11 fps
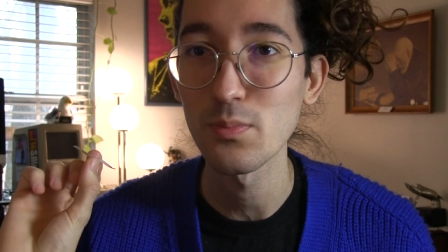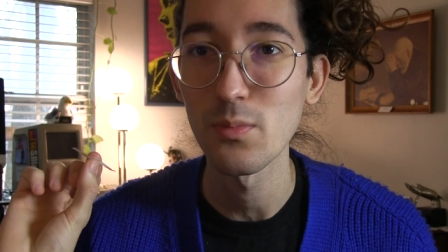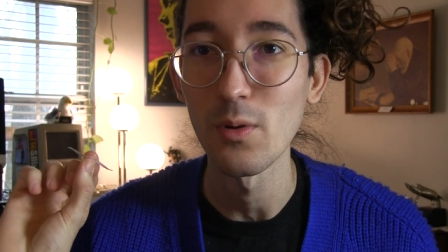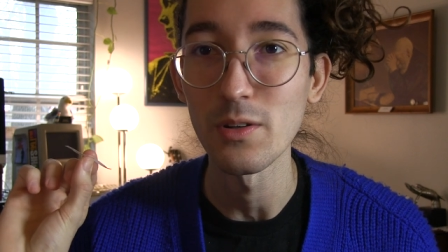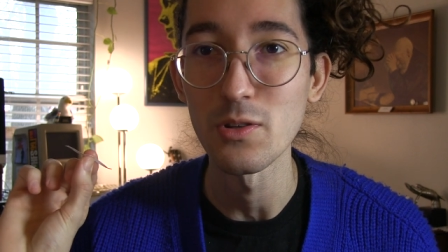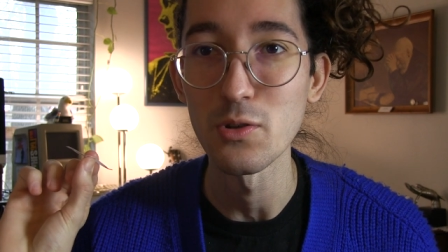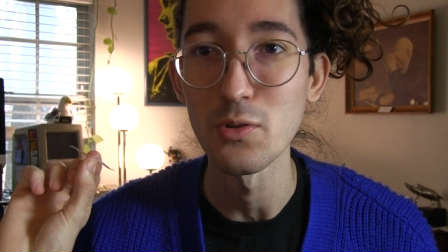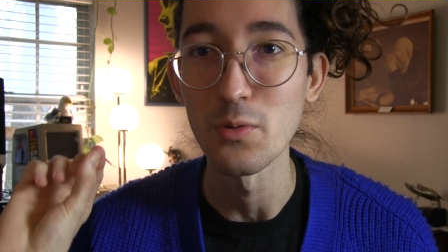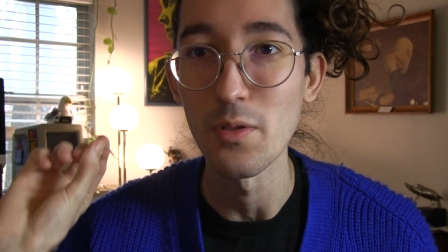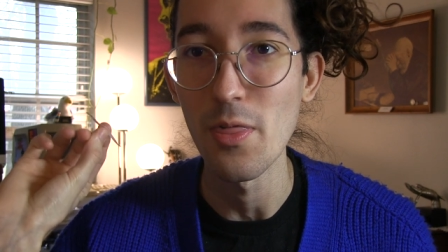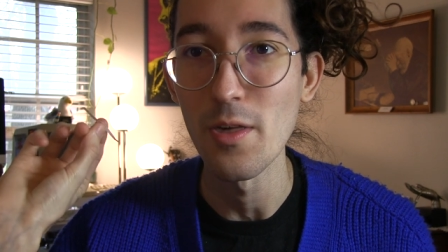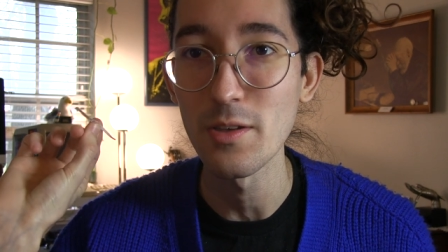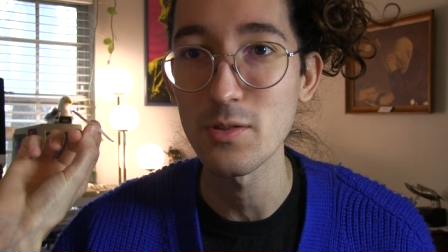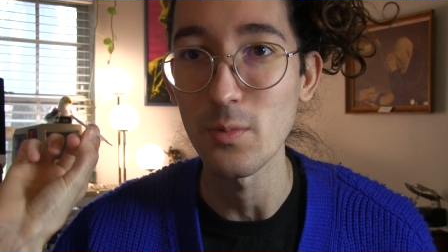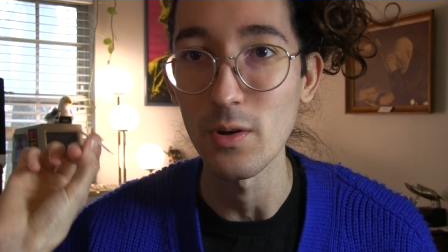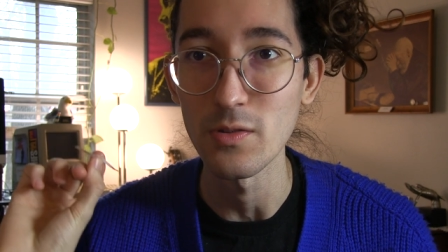what to do with
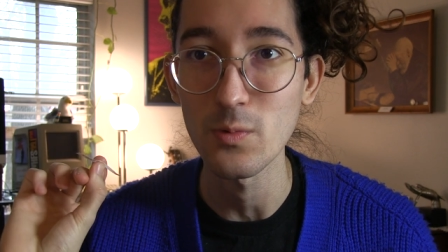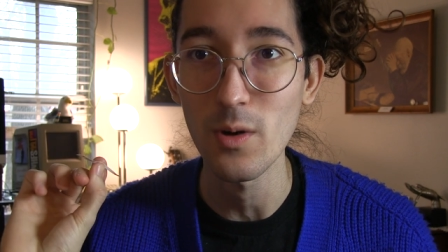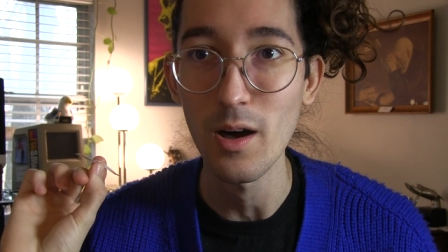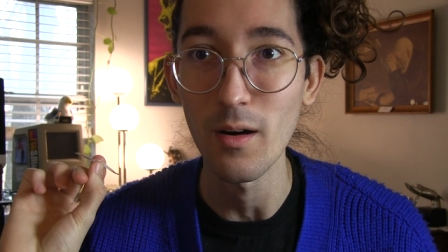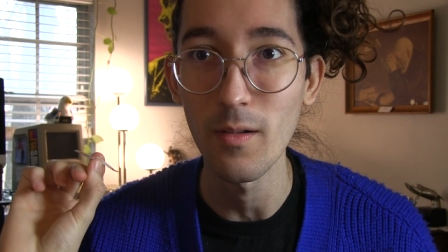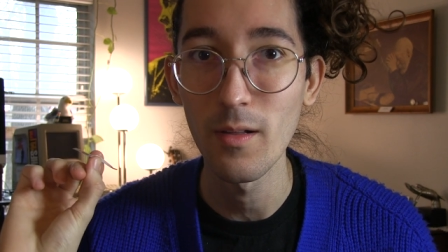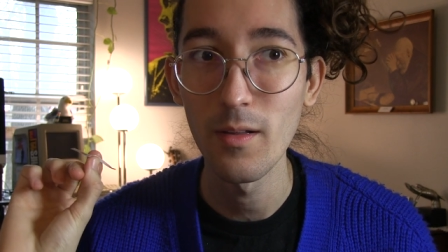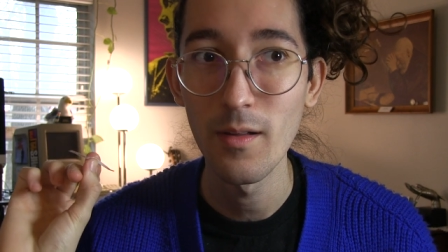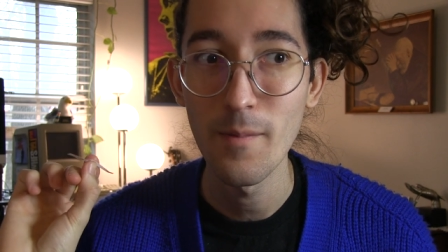this one as well.